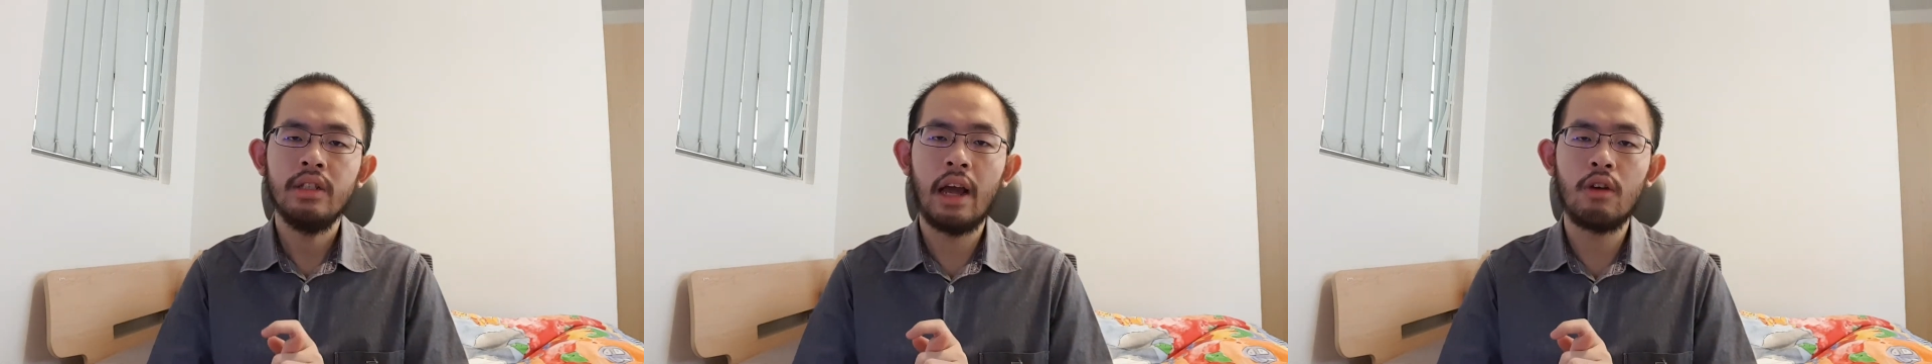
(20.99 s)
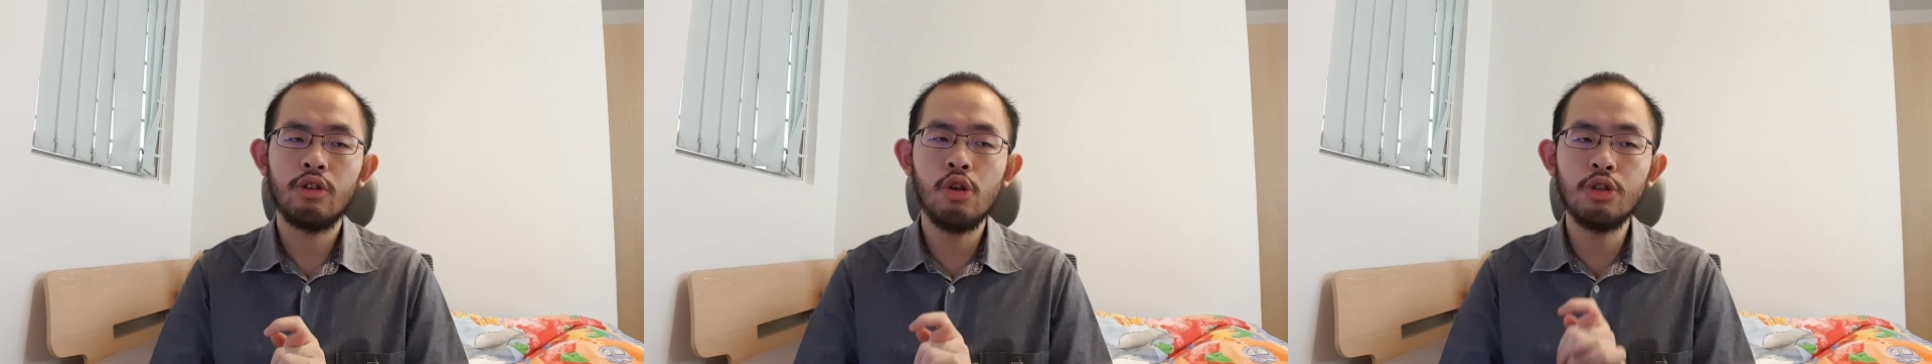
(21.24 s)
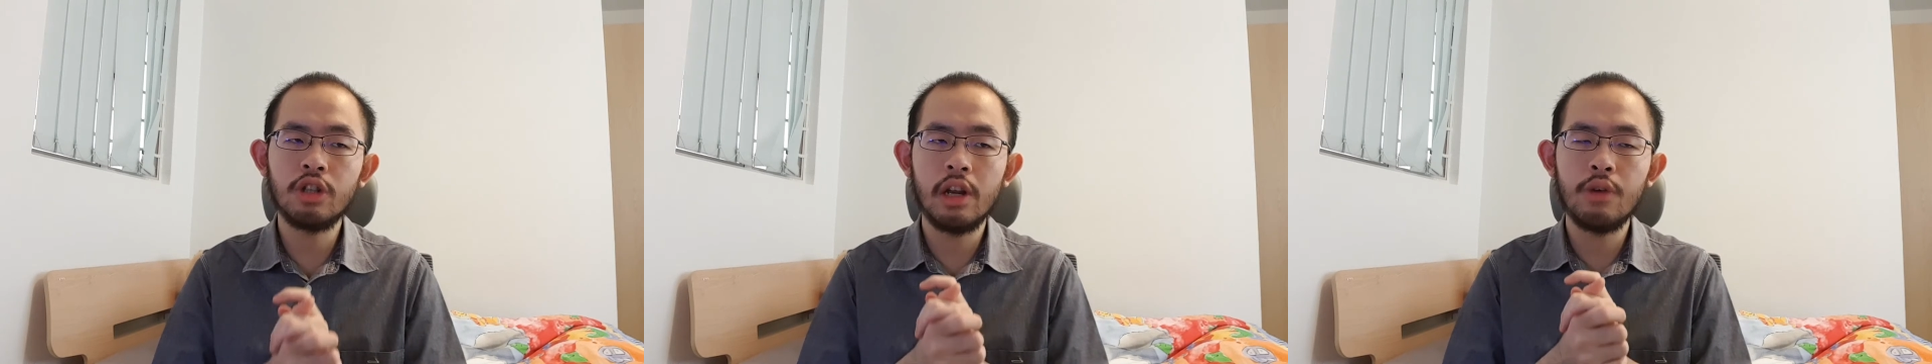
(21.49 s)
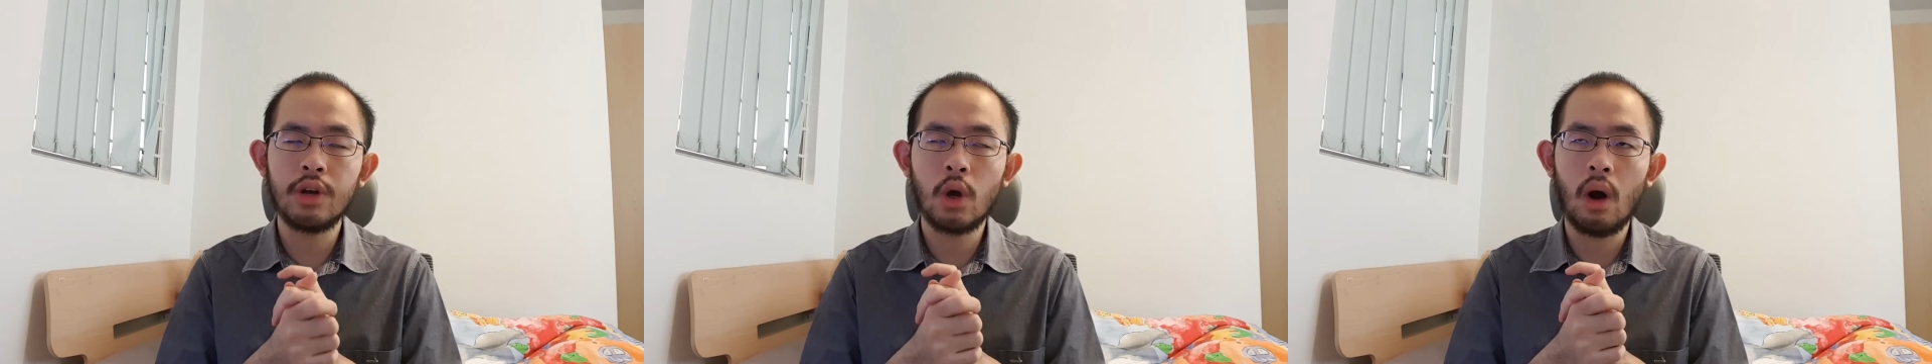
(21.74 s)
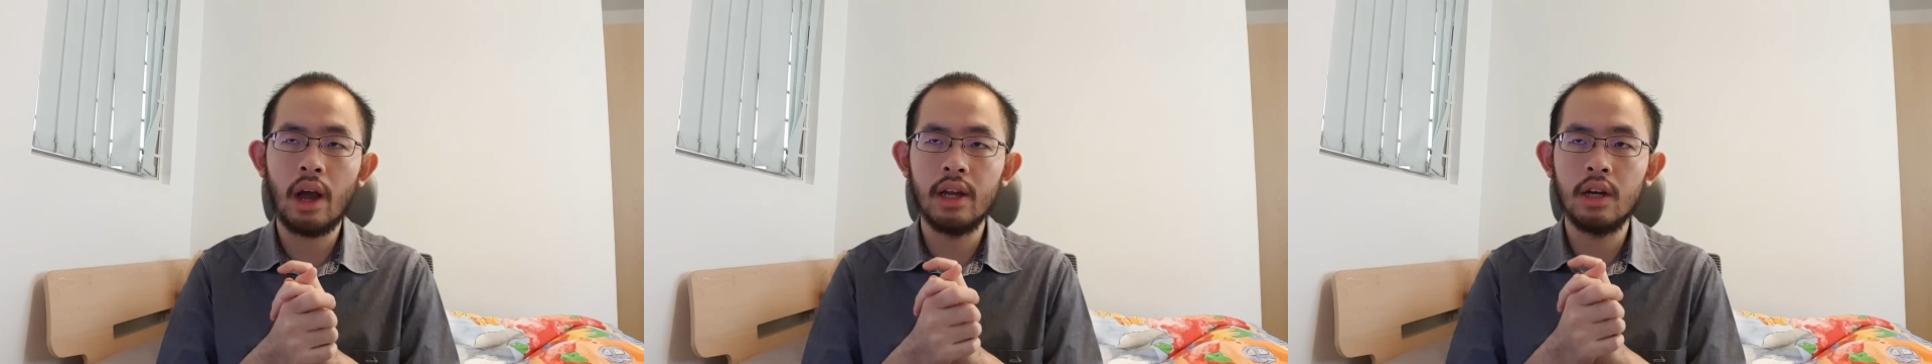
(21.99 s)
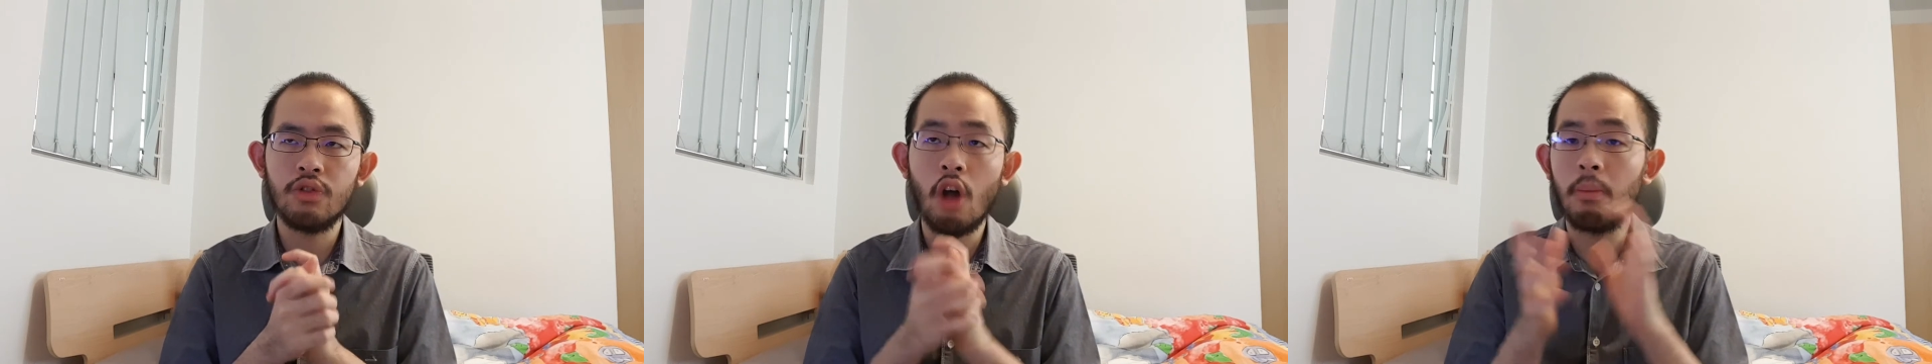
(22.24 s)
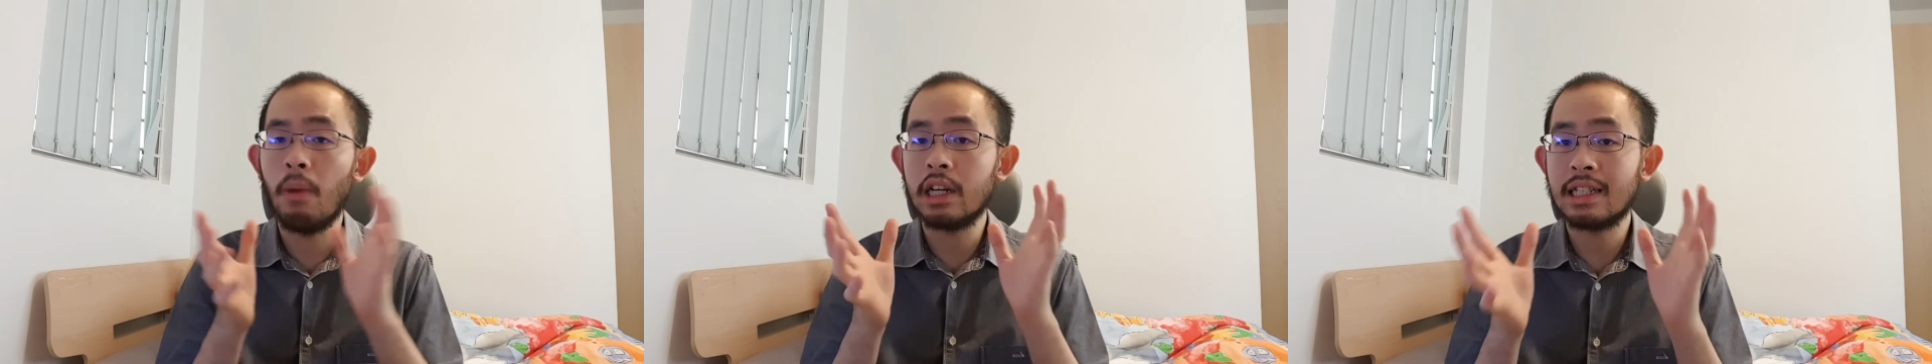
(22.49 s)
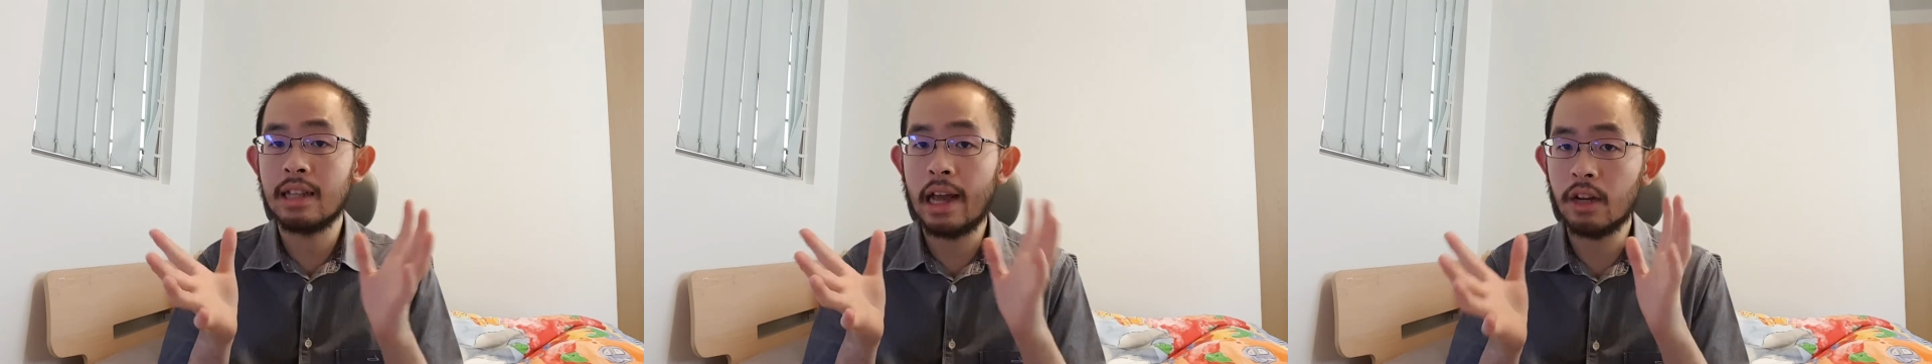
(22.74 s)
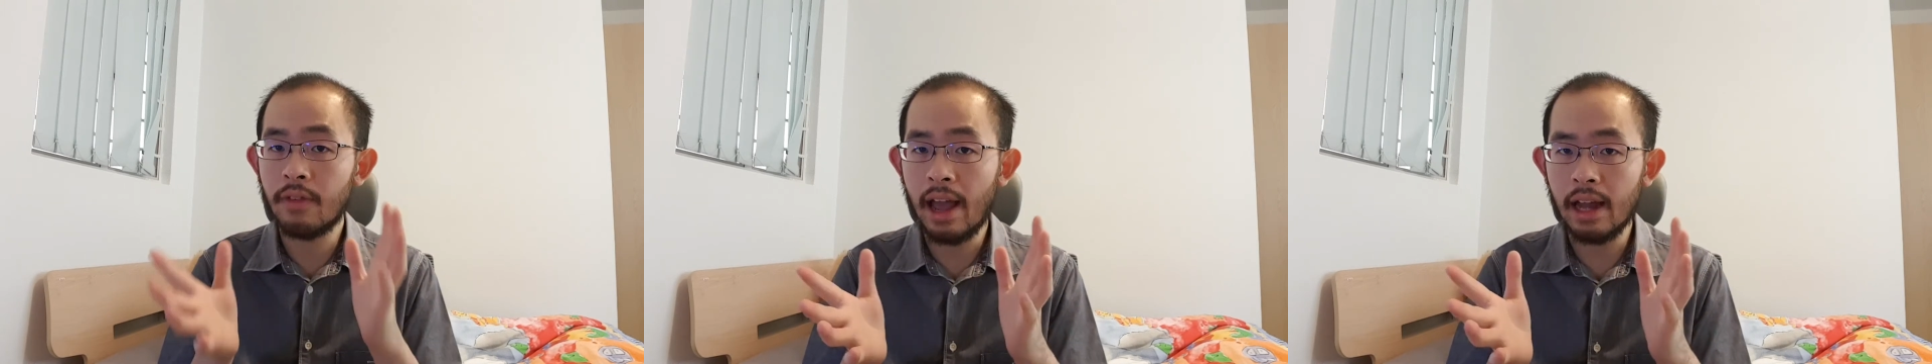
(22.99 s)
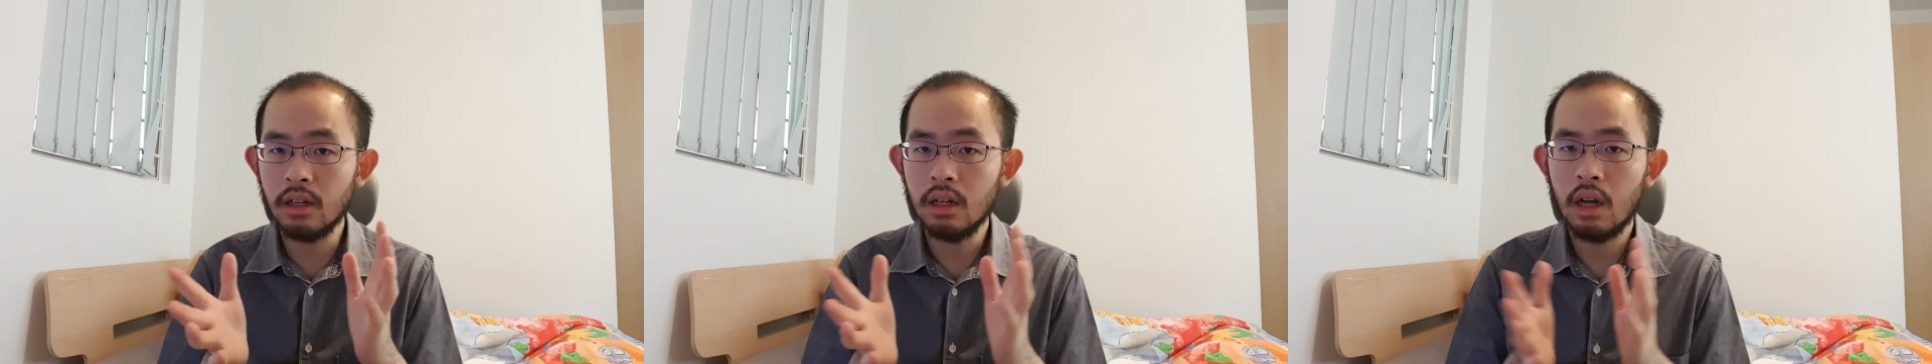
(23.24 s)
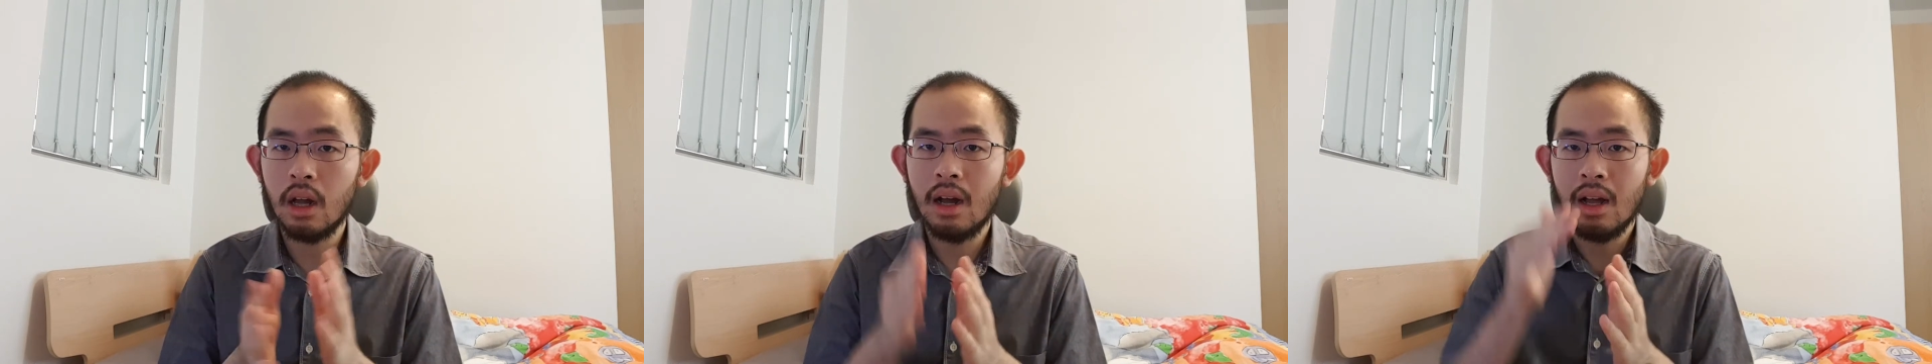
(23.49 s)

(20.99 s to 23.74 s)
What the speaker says: that usually require not much sleight of hand,